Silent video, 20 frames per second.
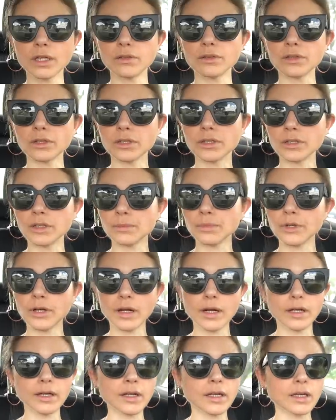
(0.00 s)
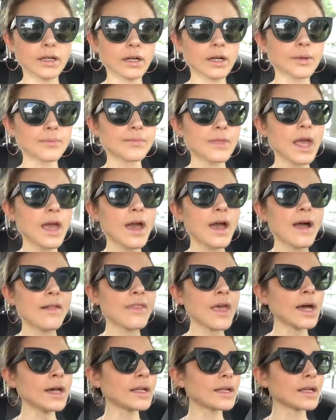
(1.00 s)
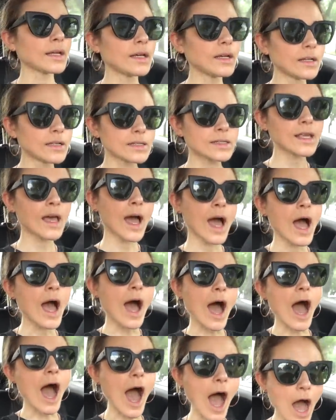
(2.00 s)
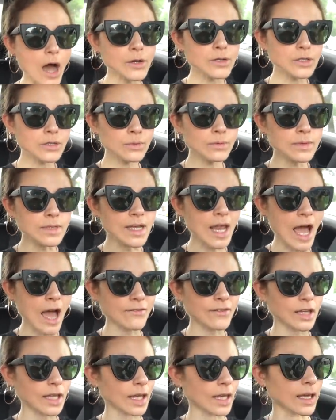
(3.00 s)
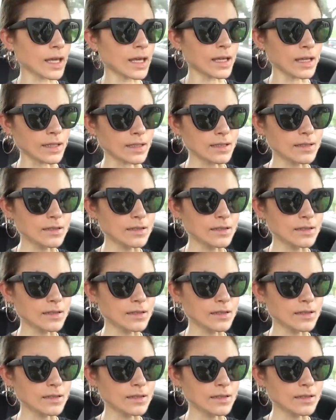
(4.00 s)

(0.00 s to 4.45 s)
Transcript: you learned the prior year. And that is how to navigate,